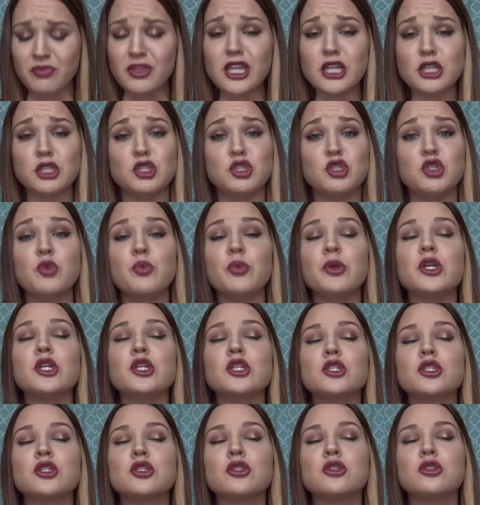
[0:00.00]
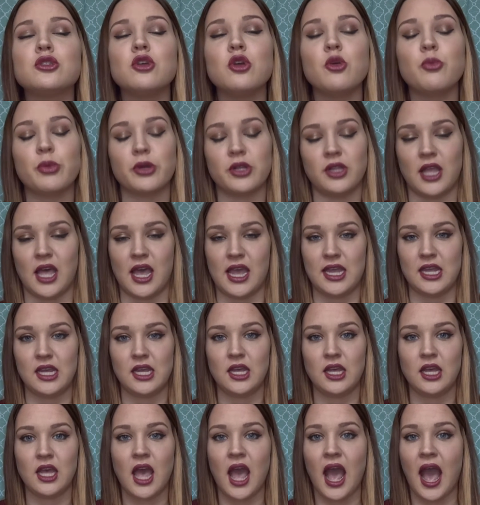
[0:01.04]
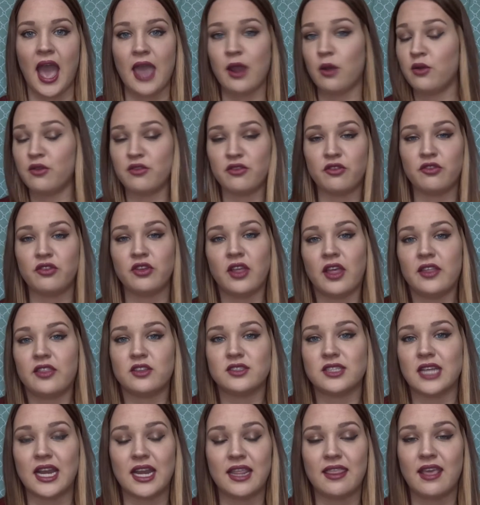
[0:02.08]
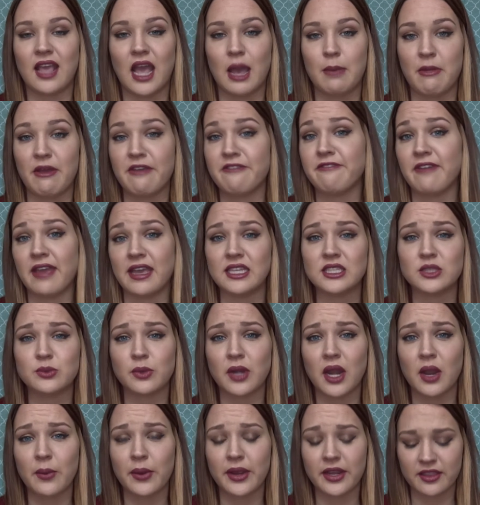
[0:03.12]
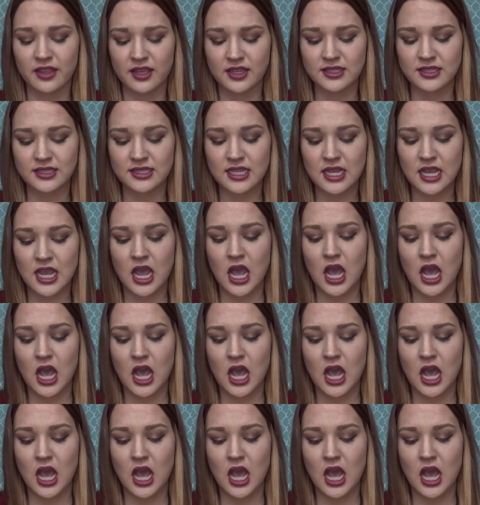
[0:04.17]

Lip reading: Super, super light. I don't even feel like there's anything on my face when I wear this.